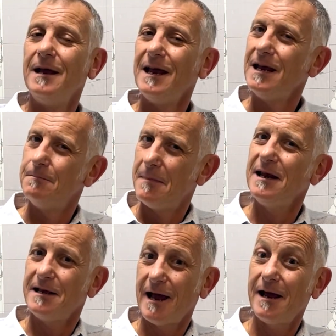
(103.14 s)
In
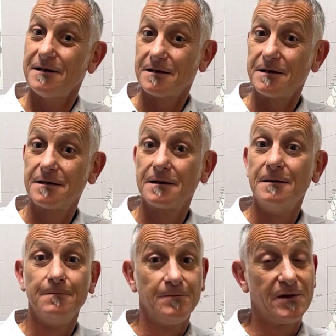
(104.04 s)
many cases,
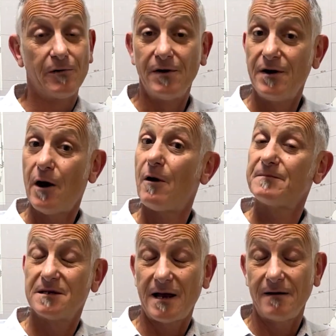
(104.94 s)
there are no
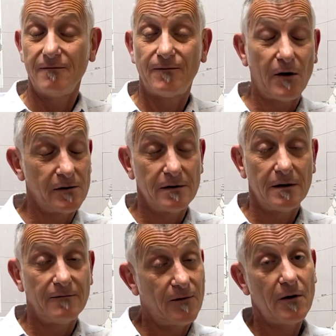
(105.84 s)
up-to-date
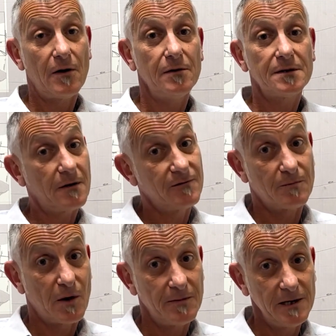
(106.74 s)
photos of the
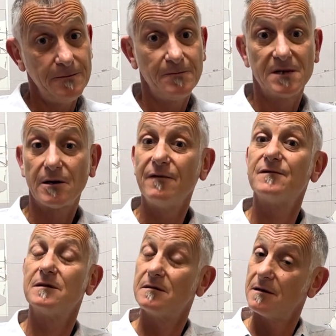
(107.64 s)
property, so
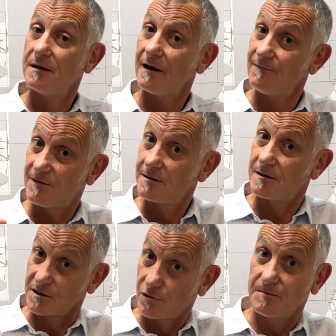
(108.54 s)
if the
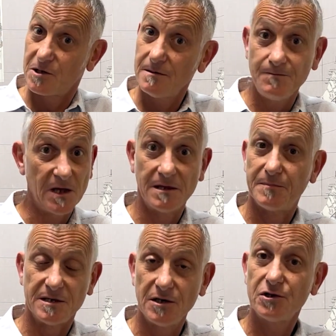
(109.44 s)
description and the
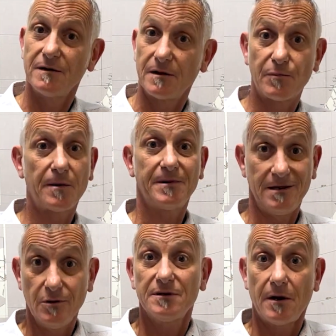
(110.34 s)
position of the property
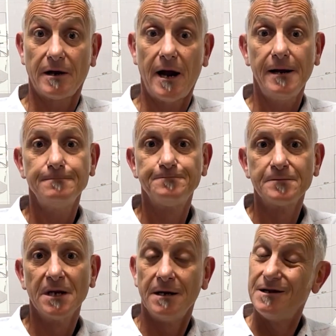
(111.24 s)
looks okay,
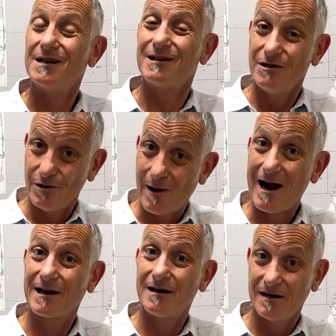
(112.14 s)
you
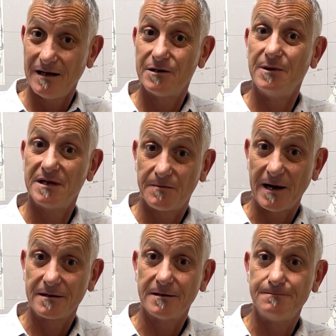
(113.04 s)
are going to need to inspect it.